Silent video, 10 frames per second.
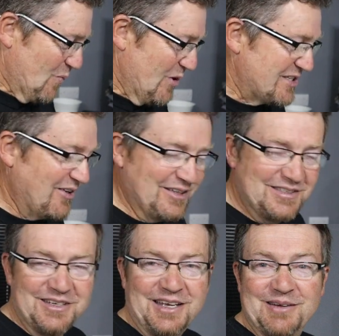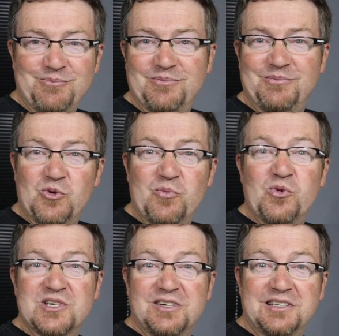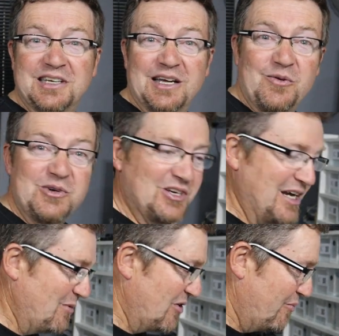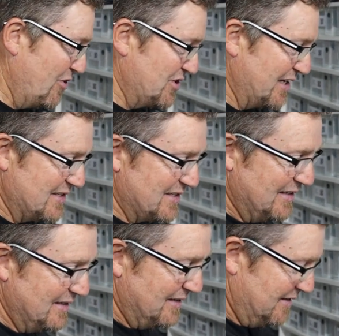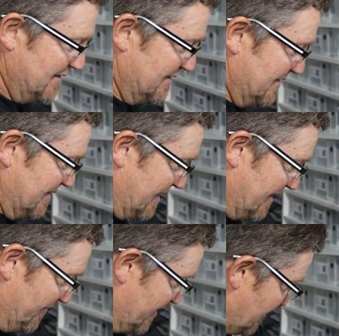we're starting to get more and more excited now, aren't we, Jared, with our projects. And